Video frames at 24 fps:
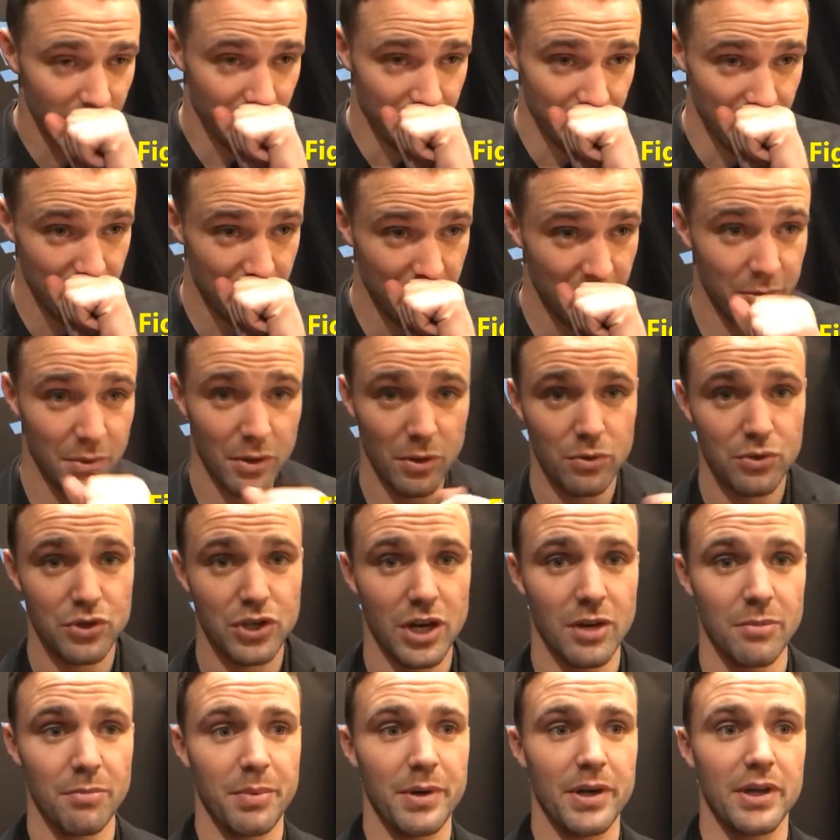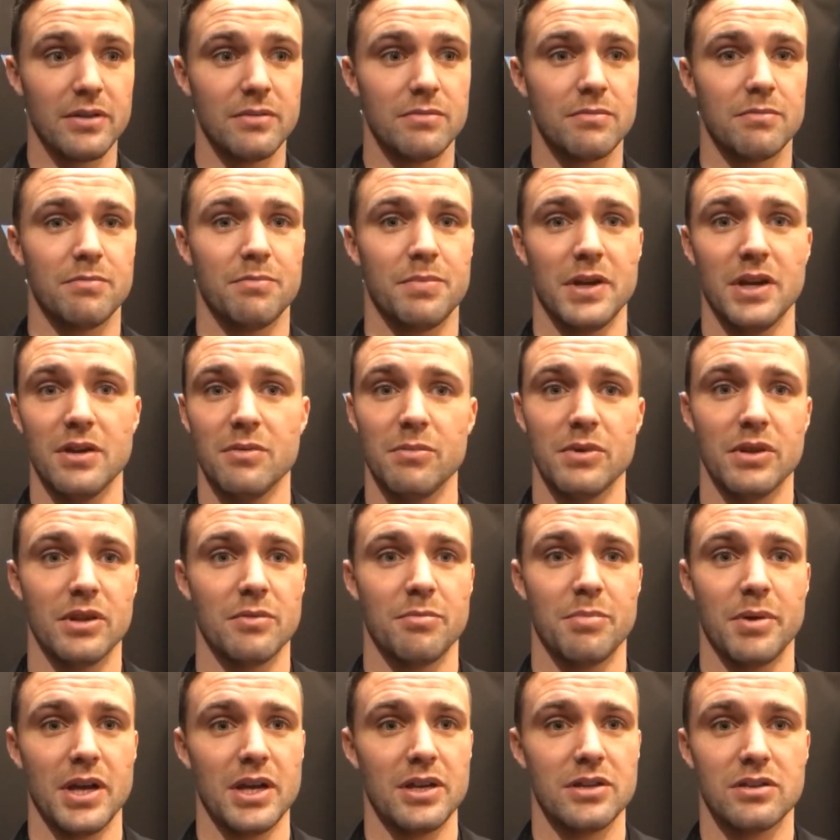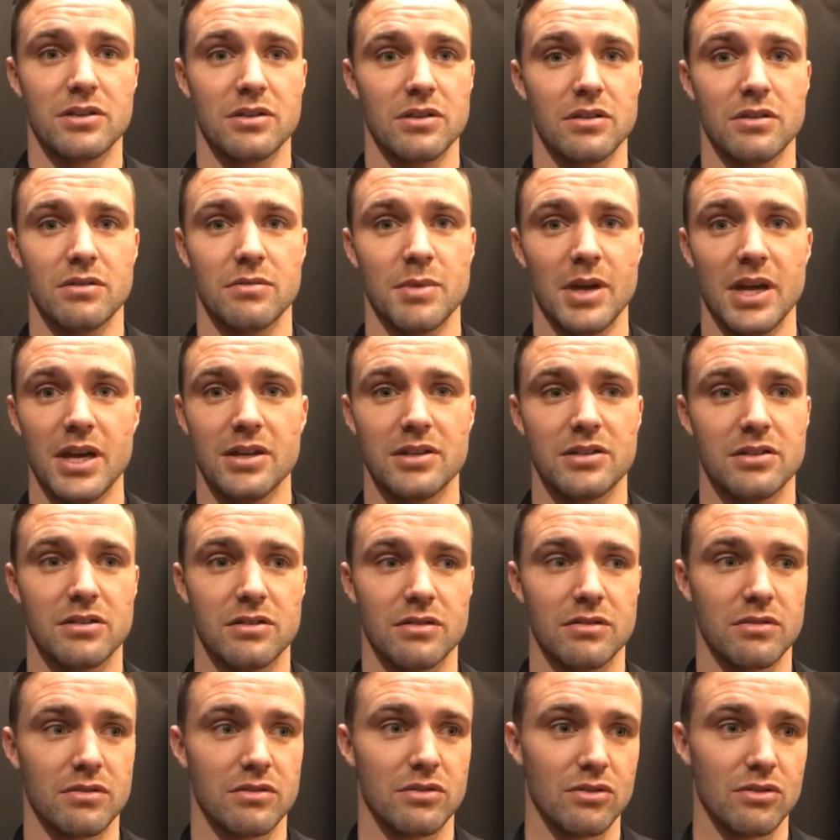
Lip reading: 3-weight world champion, been in with the best of the best.